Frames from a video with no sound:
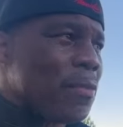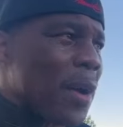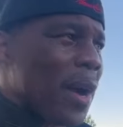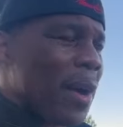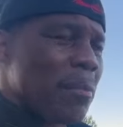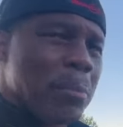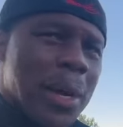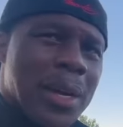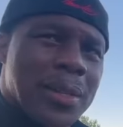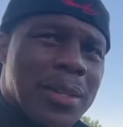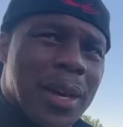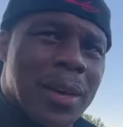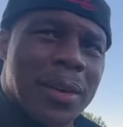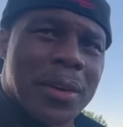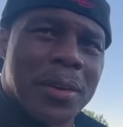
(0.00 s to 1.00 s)
5 bites
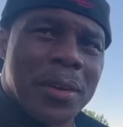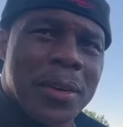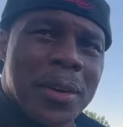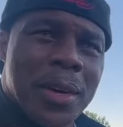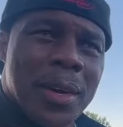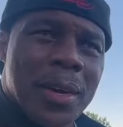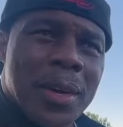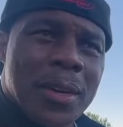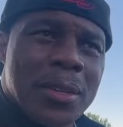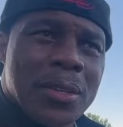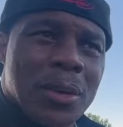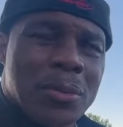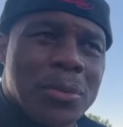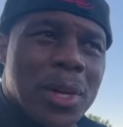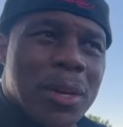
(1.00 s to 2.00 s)
out here.
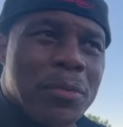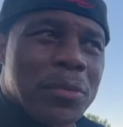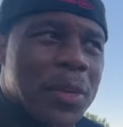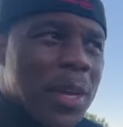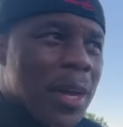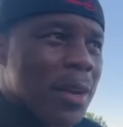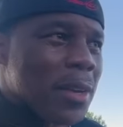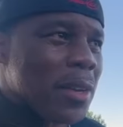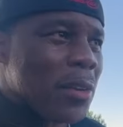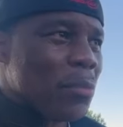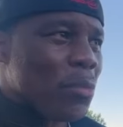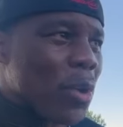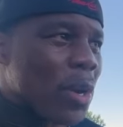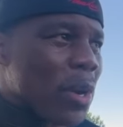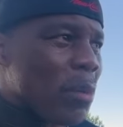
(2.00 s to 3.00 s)
So I'm trying to figure out,
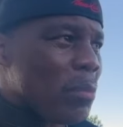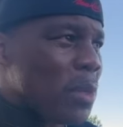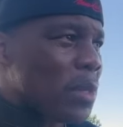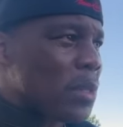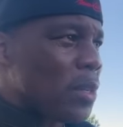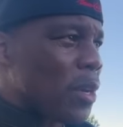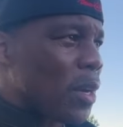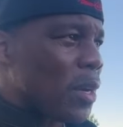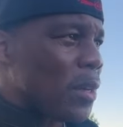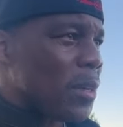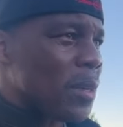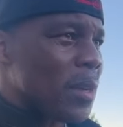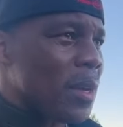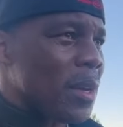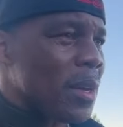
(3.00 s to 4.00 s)
and one of them is
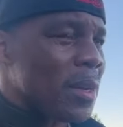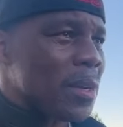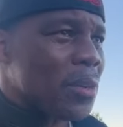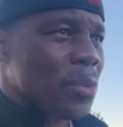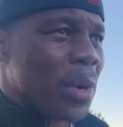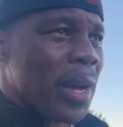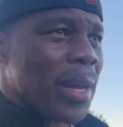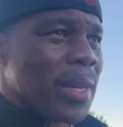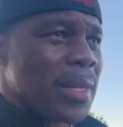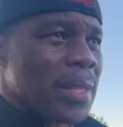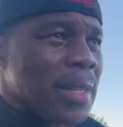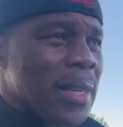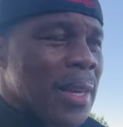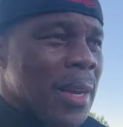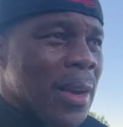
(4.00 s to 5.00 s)
during
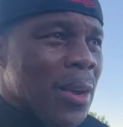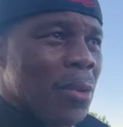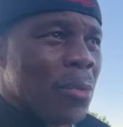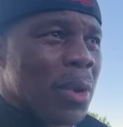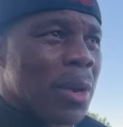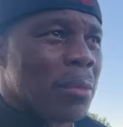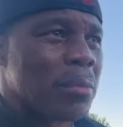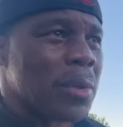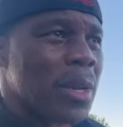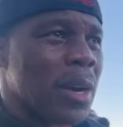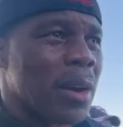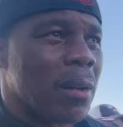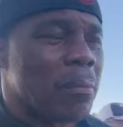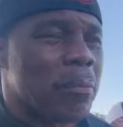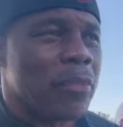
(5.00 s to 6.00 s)
Christ, one of
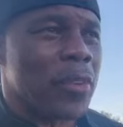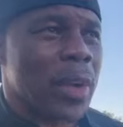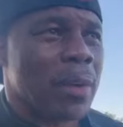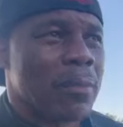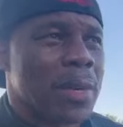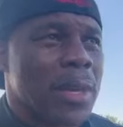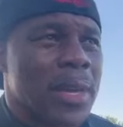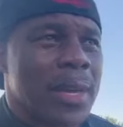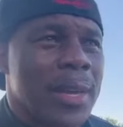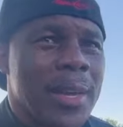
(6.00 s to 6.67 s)
them family.